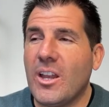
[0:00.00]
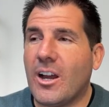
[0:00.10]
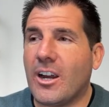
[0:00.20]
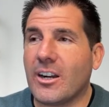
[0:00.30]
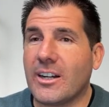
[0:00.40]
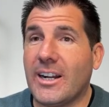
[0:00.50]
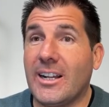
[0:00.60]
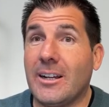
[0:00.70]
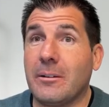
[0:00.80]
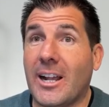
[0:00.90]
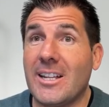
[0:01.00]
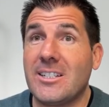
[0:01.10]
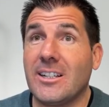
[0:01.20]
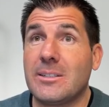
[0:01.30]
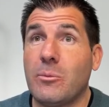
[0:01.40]
are uh,
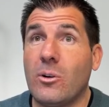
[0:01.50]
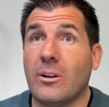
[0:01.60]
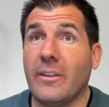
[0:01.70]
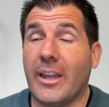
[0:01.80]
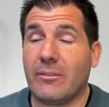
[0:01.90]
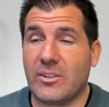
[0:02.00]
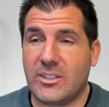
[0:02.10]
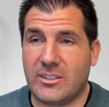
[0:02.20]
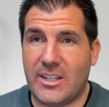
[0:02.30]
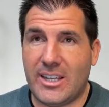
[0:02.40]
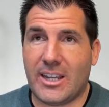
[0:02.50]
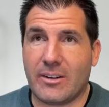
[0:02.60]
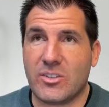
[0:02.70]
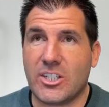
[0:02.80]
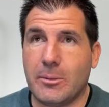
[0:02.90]
costing us more every single day,
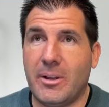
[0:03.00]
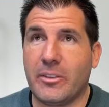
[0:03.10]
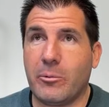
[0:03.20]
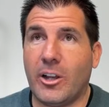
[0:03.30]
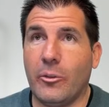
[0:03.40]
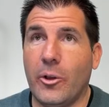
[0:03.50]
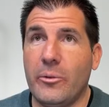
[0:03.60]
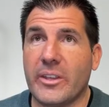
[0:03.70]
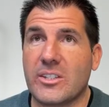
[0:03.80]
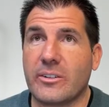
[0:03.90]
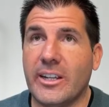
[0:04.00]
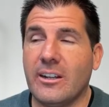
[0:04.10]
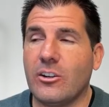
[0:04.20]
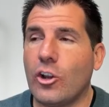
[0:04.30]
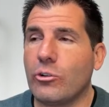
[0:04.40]
every single month. We all know this, right?
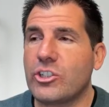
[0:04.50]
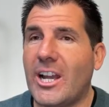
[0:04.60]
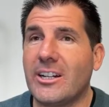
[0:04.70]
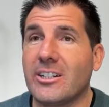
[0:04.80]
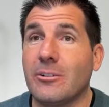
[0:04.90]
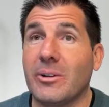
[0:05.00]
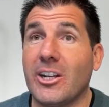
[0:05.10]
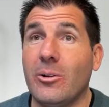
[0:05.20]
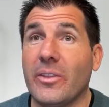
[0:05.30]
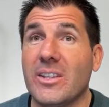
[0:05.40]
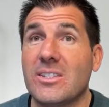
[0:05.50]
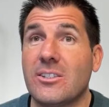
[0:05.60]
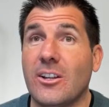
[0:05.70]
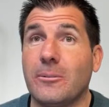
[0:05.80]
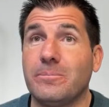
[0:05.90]
No shocker. We know this.
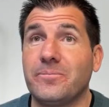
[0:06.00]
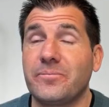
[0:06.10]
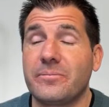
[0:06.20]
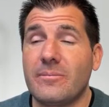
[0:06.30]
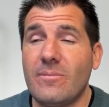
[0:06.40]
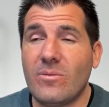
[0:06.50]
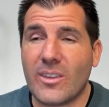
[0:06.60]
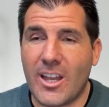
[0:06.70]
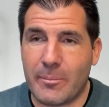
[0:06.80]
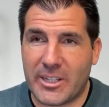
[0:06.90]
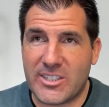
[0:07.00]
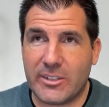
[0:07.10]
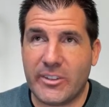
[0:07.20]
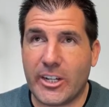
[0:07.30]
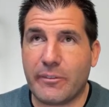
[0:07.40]
So um, let's
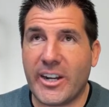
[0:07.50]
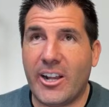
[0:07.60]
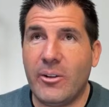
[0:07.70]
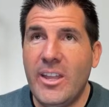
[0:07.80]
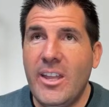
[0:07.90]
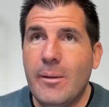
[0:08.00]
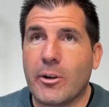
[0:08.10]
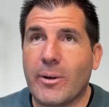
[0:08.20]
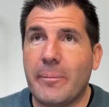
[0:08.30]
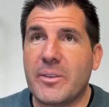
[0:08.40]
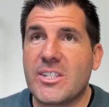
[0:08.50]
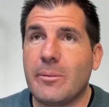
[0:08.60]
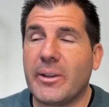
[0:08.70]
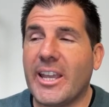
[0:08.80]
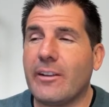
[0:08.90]
leave it there for now. I'm going to wrap this
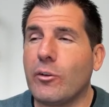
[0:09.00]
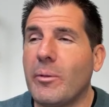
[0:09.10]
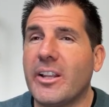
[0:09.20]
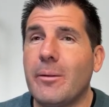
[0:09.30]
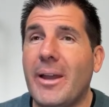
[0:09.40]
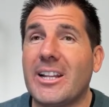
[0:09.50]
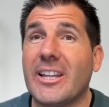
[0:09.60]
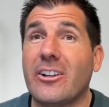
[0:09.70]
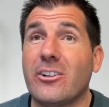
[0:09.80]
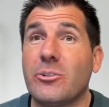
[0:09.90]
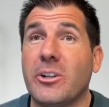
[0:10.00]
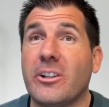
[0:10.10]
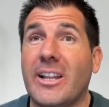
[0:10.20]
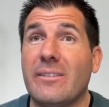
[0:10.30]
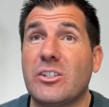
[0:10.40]
up. Again, if you want me to come back later and do
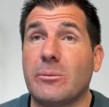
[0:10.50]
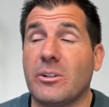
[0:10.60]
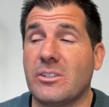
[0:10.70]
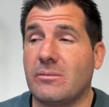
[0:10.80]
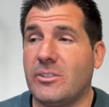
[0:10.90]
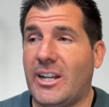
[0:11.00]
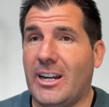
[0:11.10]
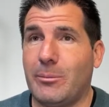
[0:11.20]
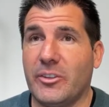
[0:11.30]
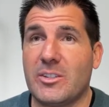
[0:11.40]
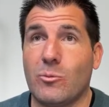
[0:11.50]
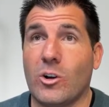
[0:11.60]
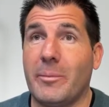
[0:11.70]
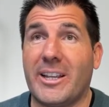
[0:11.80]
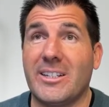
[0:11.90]
another live stream or talk about this
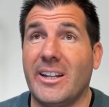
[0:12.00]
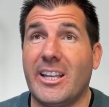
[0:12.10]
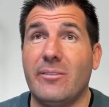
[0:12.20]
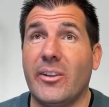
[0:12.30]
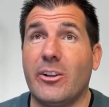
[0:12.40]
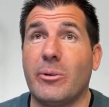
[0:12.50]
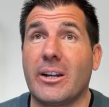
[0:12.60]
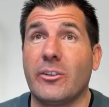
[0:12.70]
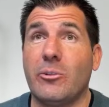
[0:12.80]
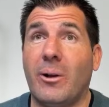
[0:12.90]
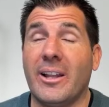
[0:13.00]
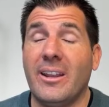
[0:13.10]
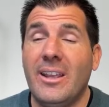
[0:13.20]
more, make a dedicated video, whatever you want,